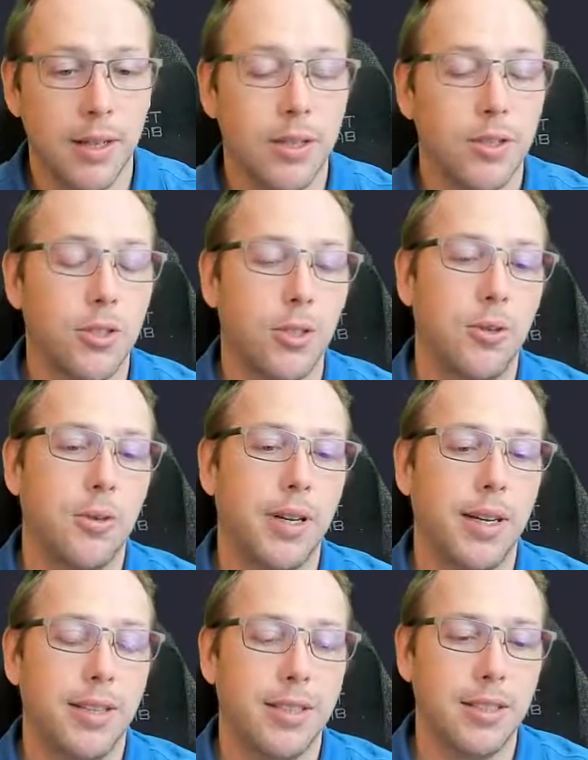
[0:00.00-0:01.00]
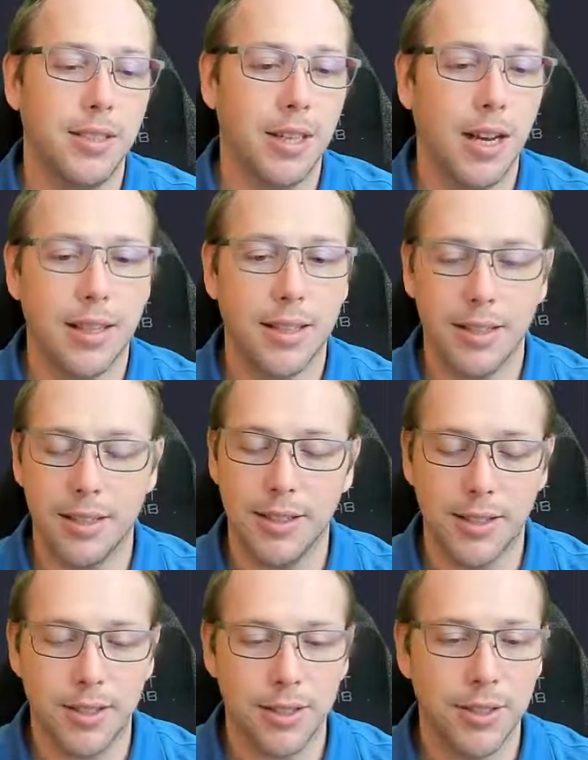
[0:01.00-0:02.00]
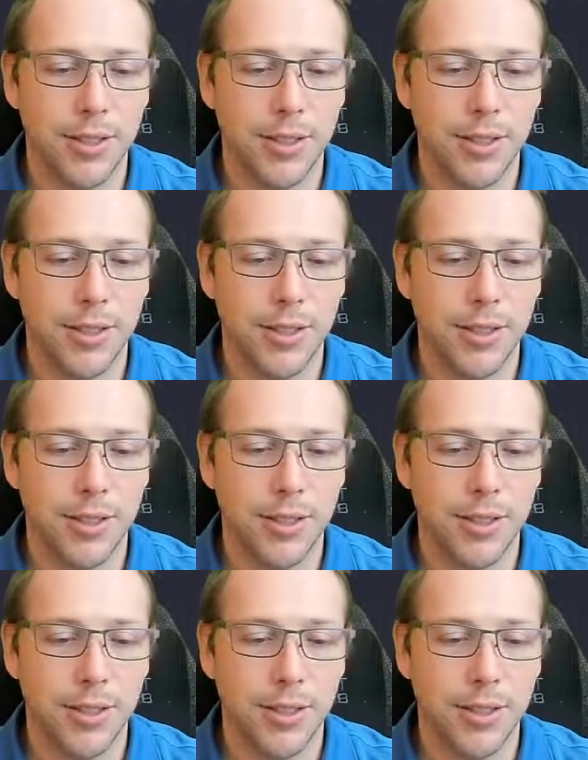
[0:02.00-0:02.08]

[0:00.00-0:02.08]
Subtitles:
So it's not this